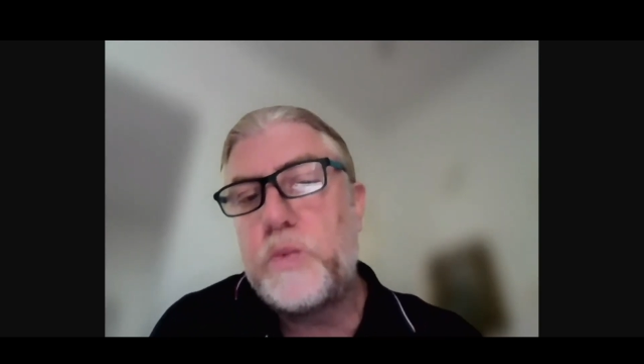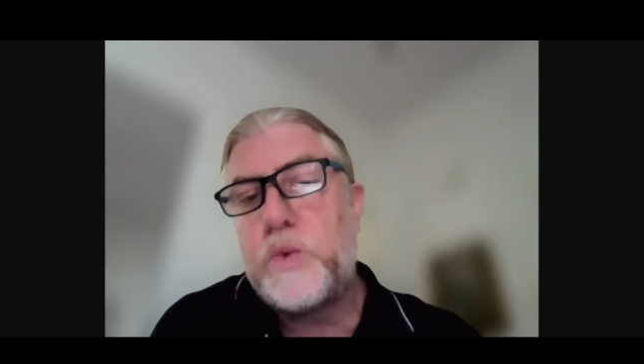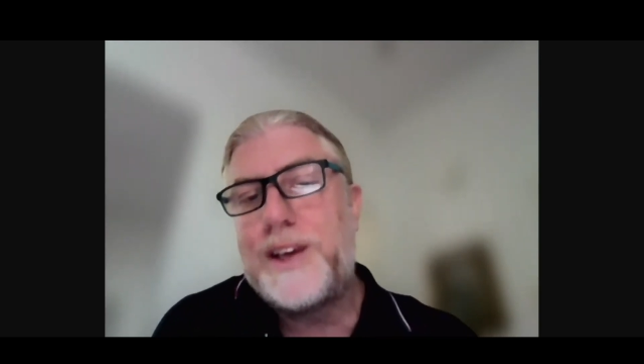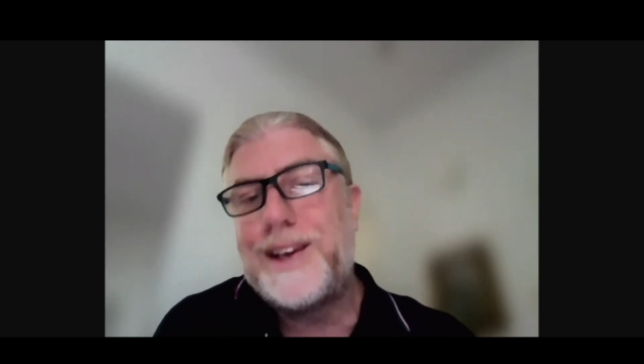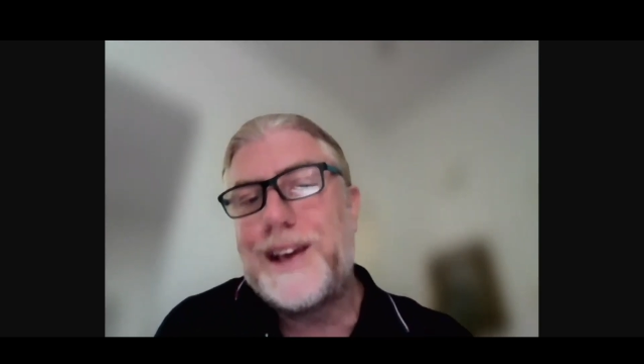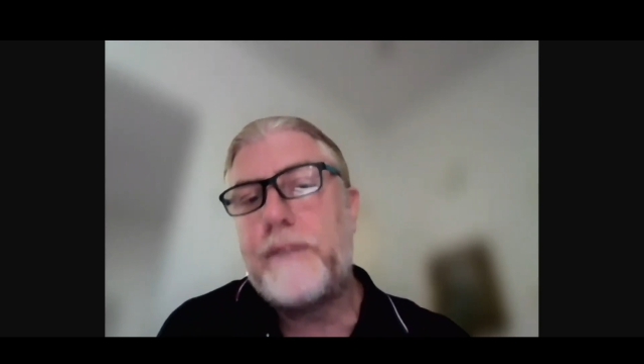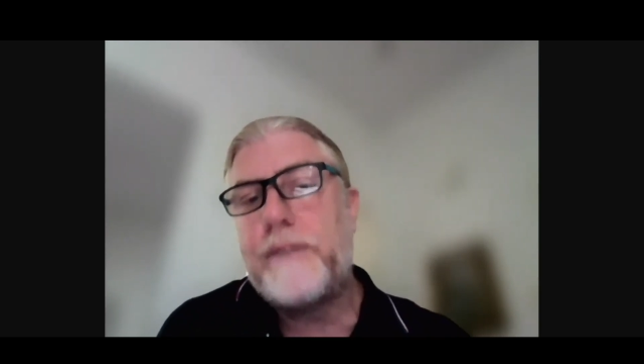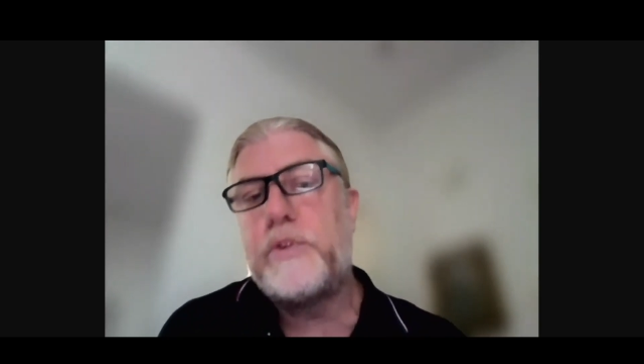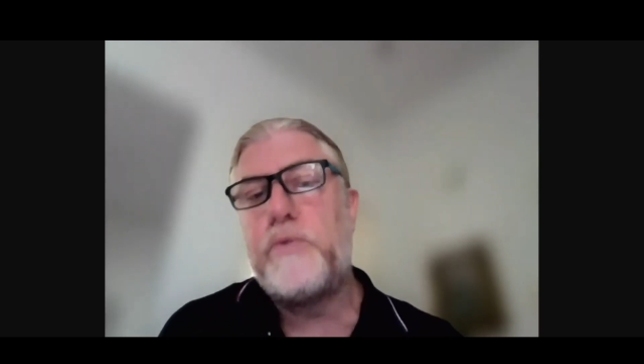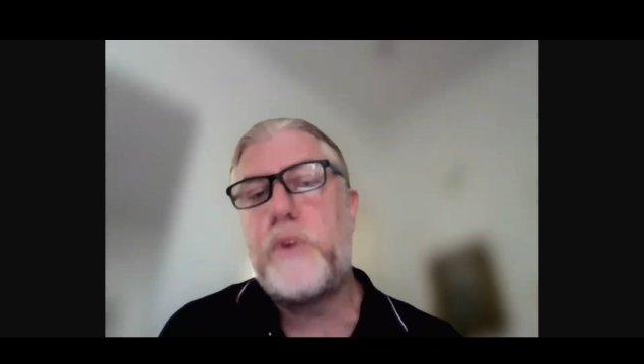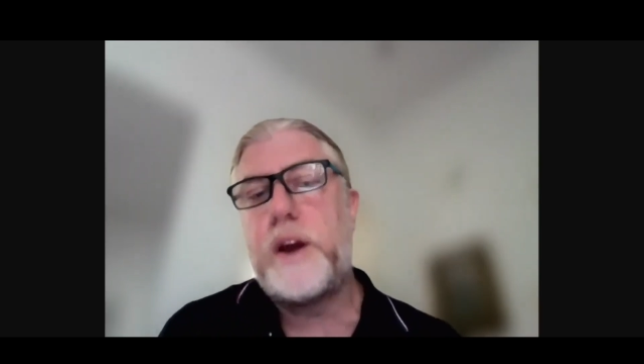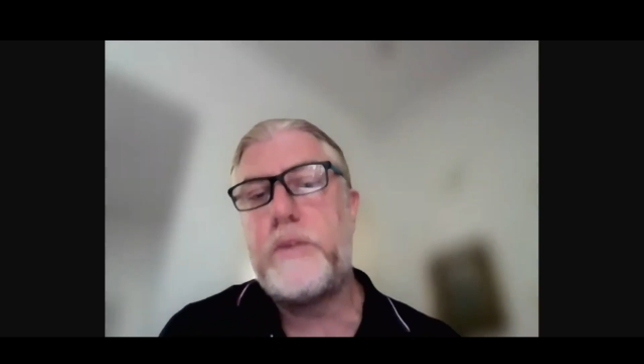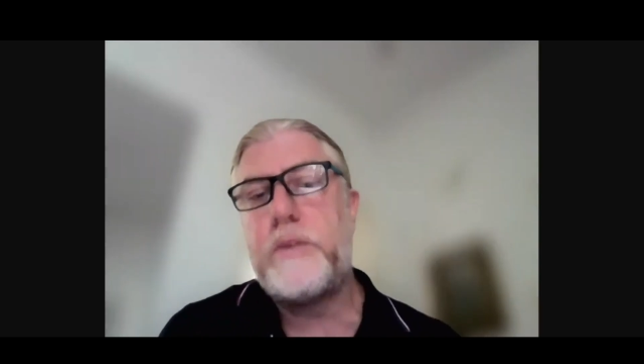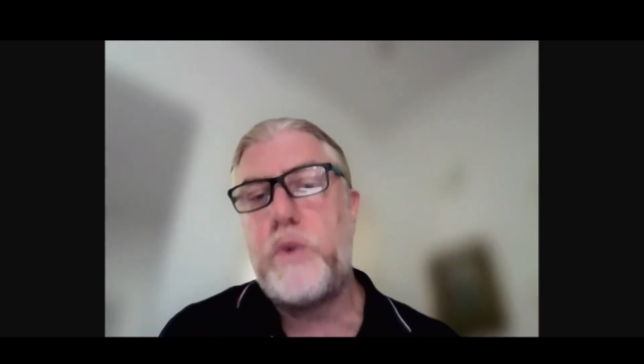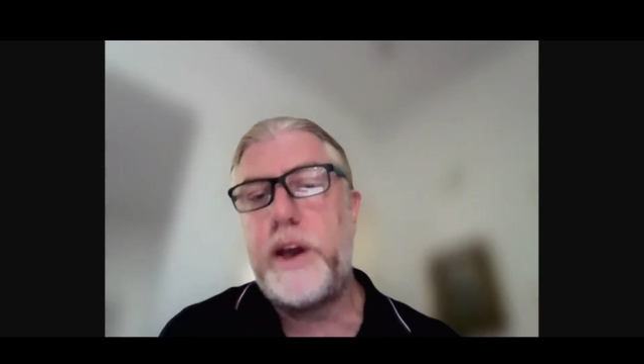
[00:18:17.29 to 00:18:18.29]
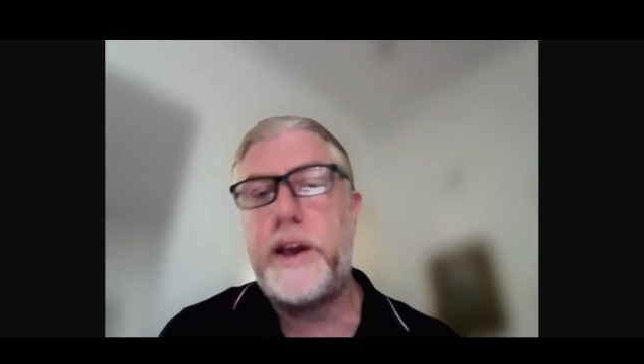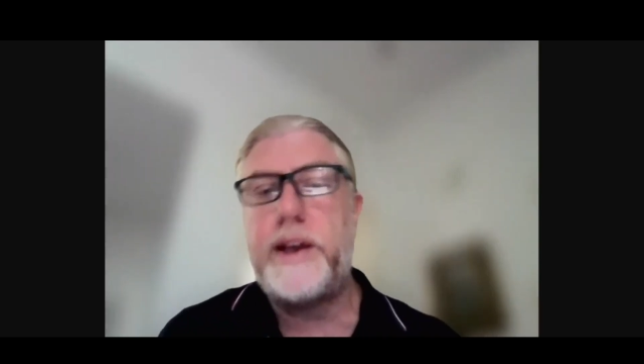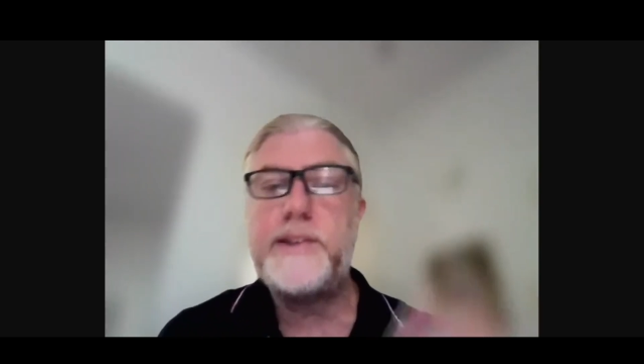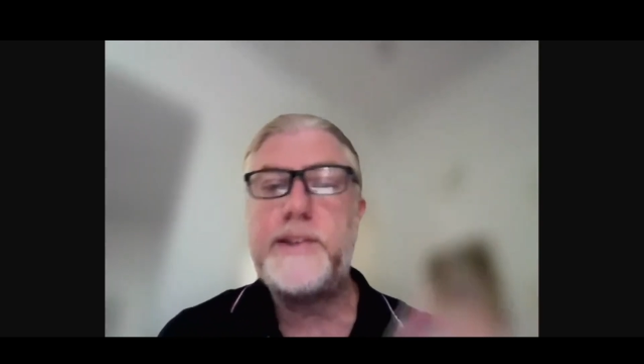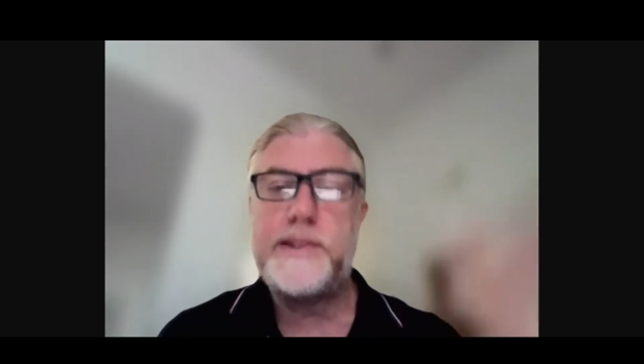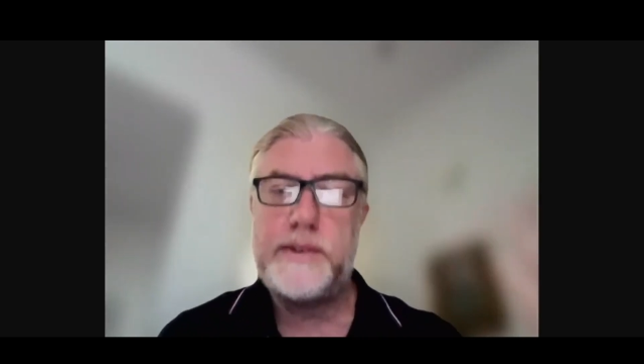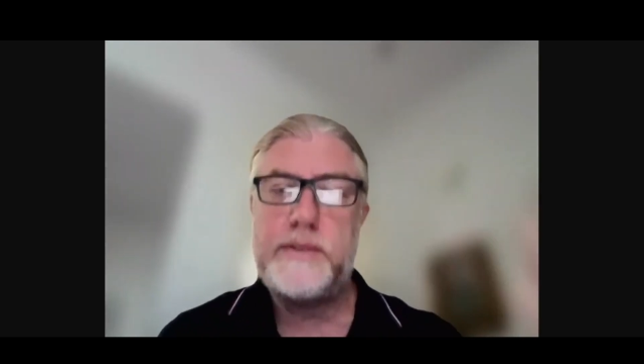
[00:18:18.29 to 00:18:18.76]
we have to find
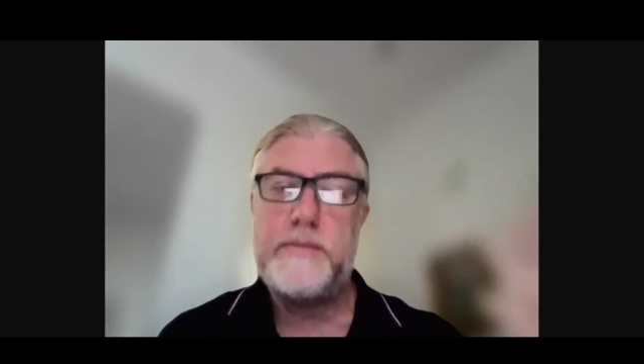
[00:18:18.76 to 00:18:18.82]
ways,